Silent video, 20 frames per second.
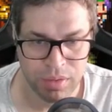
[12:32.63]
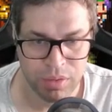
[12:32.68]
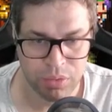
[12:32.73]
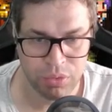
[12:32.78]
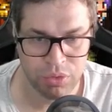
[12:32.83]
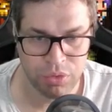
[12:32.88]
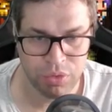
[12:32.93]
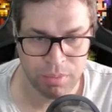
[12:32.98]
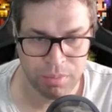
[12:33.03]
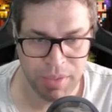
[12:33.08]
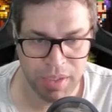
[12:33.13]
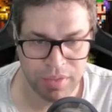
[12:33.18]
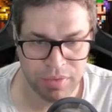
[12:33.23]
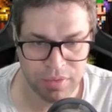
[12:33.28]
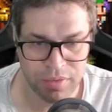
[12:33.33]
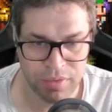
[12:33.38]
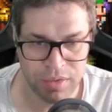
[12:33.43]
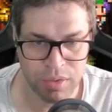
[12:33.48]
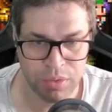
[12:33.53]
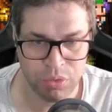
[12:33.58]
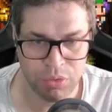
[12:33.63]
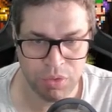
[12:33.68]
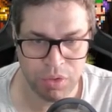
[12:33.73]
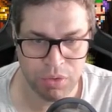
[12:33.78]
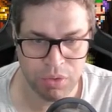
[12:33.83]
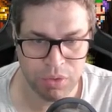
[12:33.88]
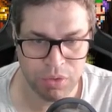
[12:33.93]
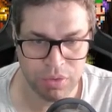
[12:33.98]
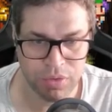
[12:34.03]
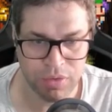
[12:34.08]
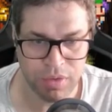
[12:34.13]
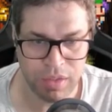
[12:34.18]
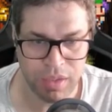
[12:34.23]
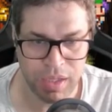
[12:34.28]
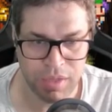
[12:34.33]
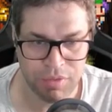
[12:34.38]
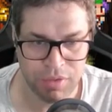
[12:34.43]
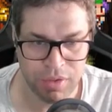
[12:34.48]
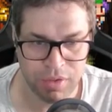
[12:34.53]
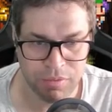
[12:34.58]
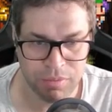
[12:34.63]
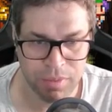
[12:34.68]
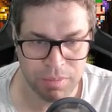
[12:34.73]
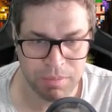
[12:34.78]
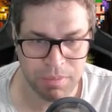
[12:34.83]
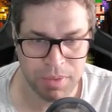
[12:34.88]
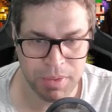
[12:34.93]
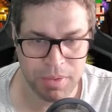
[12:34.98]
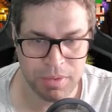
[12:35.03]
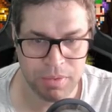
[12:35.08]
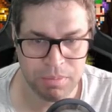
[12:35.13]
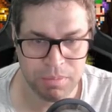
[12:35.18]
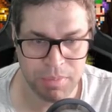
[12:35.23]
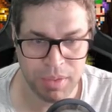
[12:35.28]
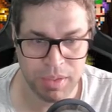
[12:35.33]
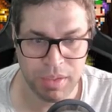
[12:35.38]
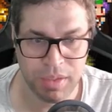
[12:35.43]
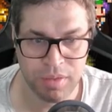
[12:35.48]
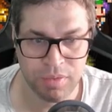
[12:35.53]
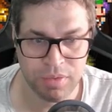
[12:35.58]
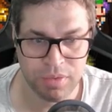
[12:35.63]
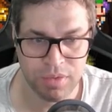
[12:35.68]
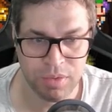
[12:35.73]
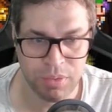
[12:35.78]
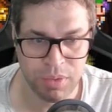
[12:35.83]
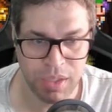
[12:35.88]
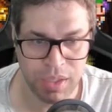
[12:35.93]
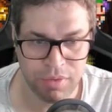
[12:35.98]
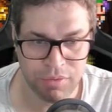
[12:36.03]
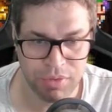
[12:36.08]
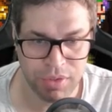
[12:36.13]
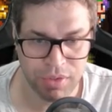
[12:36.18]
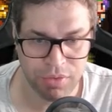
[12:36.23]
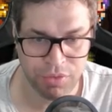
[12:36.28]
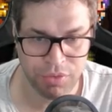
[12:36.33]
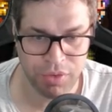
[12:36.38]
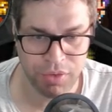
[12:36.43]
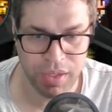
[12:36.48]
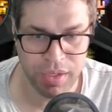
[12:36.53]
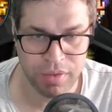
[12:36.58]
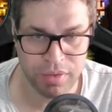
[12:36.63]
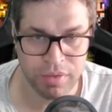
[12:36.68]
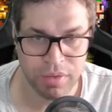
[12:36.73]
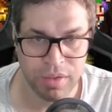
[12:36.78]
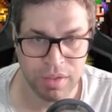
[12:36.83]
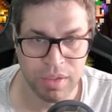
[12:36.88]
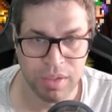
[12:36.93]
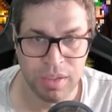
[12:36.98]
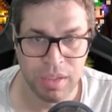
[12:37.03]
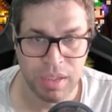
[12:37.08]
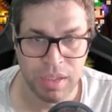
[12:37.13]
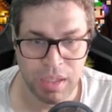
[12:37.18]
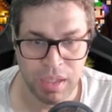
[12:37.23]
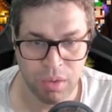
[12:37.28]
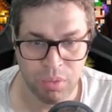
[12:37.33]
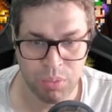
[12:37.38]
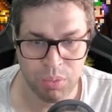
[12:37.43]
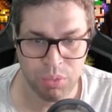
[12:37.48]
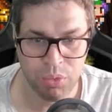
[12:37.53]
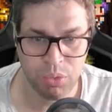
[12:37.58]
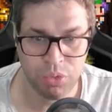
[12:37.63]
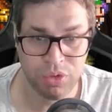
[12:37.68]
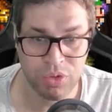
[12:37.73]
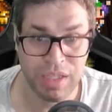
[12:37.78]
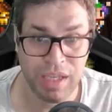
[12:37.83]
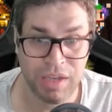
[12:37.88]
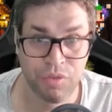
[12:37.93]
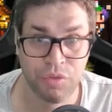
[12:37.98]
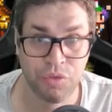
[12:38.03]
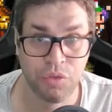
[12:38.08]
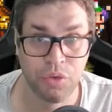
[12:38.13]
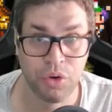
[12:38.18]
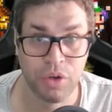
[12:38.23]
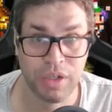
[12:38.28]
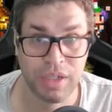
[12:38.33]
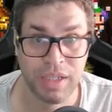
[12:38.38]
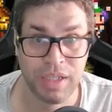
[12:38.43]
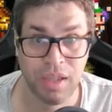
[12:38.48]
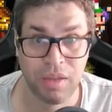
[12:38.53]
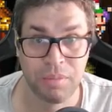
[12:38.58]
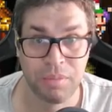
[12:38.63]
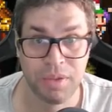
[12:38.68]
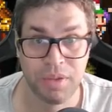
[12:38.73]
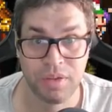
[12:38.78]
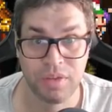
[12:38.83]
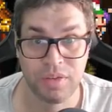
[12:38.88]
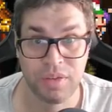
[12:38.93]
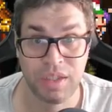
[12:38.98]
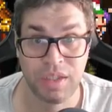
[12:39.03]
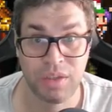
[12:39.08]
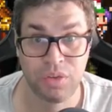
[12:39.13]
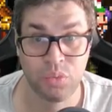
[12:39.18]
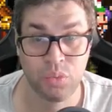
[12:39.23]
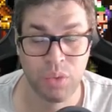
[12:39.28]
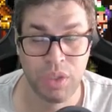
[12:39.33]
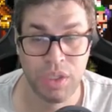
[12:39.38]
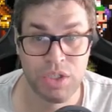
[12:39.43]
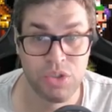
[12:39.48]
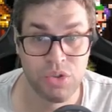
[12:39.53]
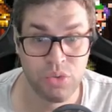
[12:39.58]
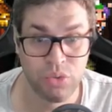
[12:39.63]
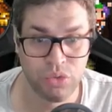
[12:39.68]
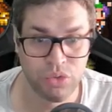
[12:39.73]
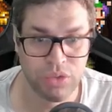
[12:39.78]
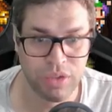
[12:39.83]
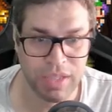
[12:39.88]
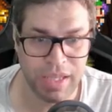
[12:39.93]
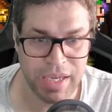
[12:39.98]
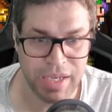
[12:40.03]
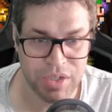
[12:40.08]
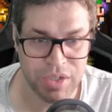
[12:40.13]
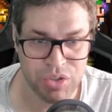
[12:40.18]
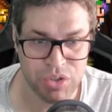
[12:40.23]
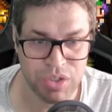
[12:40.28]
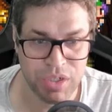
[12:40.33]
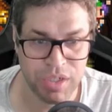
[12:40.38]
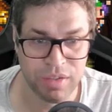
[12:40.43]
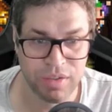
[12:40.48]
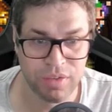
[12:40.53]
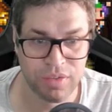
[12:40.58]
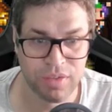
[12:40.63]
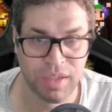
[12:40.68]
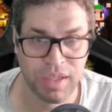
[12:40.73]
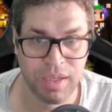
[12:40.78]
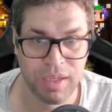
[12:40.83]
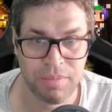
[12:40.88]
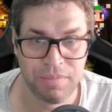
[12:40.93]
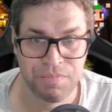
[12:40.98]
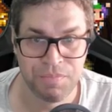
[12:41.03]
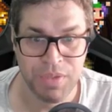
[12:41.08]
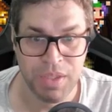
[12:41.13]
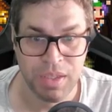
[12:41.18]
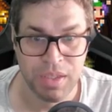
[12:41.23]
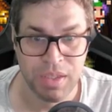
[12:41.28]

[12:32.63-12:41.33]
using our best skills. Valdor does not have enough PP, but I still have the effect. I will use left fork now because it's weak to slash and this time